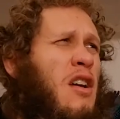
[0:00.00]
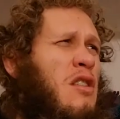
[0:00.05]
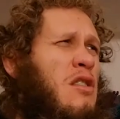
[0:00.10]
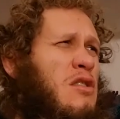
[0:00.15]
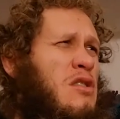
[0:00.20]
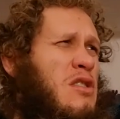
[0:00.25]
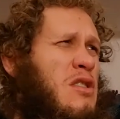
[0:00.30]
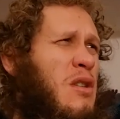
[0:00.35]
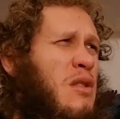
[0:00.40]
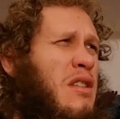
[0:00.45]

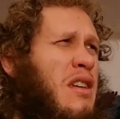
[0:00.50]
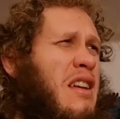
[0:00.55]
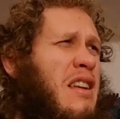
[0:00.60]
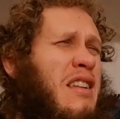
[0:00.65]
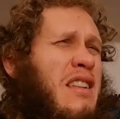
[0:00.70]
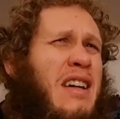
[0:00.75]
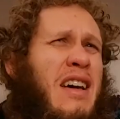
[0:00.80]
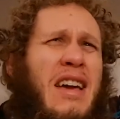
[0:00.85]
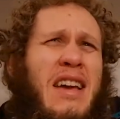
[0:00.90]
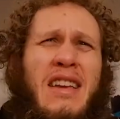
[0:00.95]
So then,
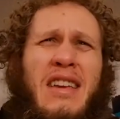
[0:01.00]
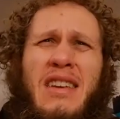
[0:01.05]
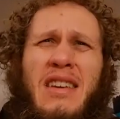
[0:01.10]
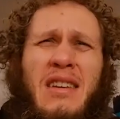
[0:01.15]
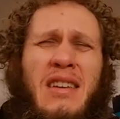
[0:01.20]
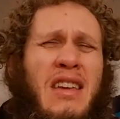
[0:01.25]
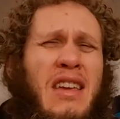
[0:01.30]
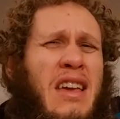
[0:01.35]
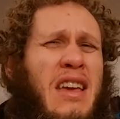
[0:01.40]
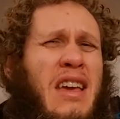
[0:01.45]
like,
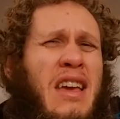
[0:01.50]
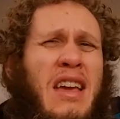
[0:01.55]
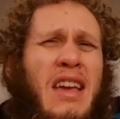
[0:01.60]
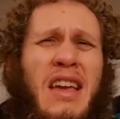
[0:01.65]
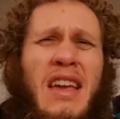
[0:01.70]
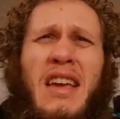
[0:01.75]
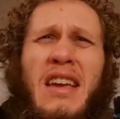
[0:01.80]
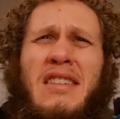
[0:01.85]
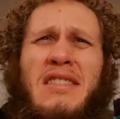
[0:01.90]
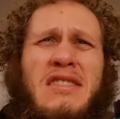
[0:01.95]

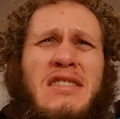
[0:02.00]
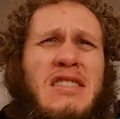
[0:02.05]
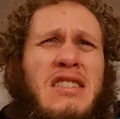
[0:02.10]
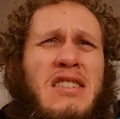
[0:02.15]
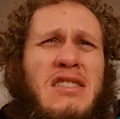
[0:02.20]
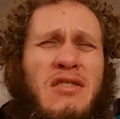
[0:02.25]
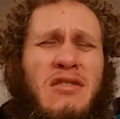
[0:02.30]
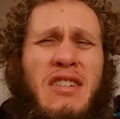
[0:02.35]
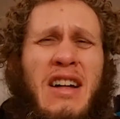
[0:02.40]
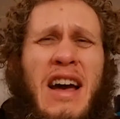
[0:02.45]
he's
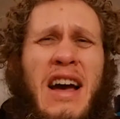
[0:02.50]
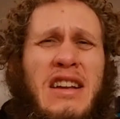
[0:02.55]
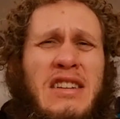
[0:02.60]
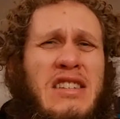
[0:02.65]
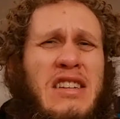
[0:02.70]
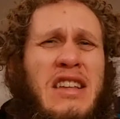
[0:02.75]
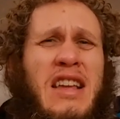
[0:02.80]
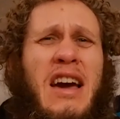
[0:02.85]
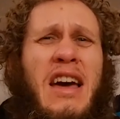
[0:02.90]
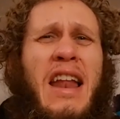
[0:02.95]
just
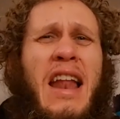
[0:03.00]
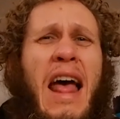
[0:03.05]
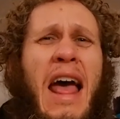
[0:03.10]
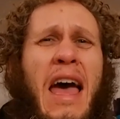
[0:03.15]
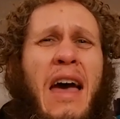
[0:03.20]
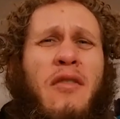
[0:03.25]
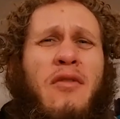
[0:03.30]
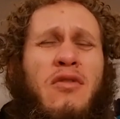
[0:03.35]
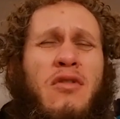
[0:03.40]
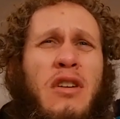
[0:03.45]
lashing out at
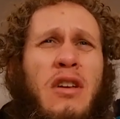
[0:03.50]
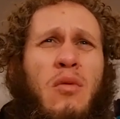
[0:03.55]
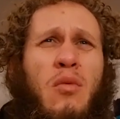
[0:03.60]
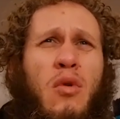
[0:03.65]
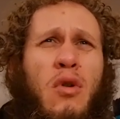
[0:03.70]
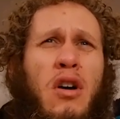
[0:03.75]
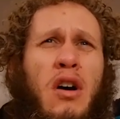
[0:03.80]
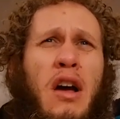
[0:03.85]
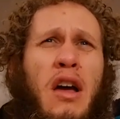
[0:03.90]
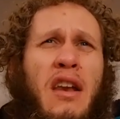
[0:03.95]

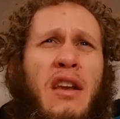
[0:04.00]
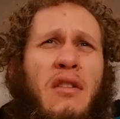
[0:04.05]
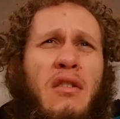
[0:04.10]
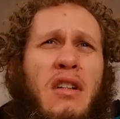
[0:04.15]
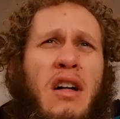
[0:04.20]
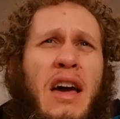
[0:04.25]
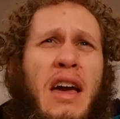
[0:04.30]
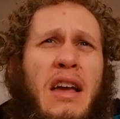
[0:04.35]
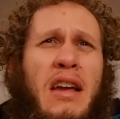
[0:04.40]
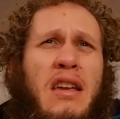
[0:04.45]
everyone
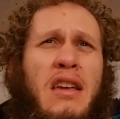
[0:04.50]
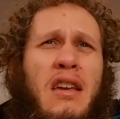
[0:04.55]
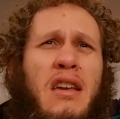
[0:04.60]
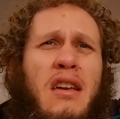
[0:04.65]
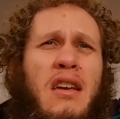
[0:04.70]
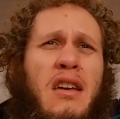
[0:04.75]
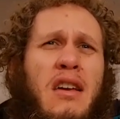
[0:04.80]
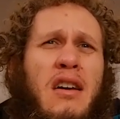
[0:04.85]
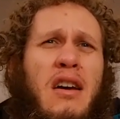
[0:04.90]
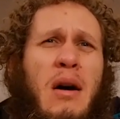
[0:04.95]
like
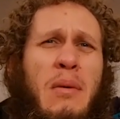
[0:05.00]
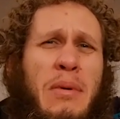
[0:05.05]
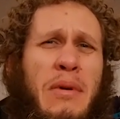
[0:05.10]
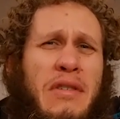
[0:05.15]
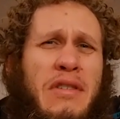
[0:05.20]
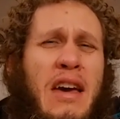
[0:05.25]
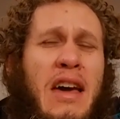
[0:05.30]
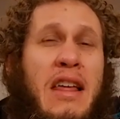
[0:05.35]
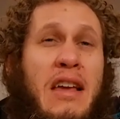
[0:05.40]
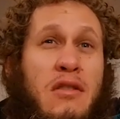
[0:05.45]
a
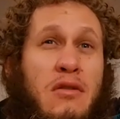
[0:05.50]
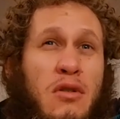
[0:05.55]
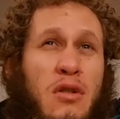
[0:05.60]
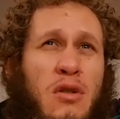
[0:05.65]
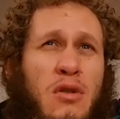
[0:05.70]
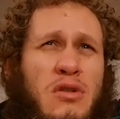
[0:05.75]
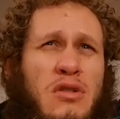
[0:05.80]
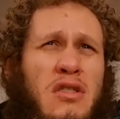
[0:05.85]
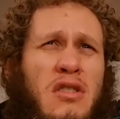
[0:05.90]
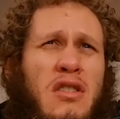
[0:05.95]
pathetic
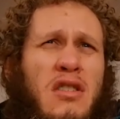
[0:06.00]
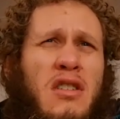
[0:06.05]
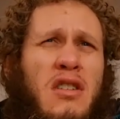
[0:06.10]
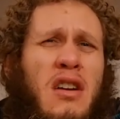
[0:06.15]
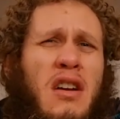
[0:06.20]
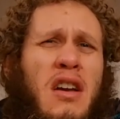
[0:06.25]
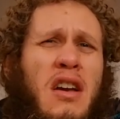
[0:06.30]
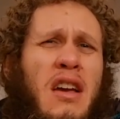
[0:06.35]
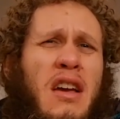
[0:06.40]
loser,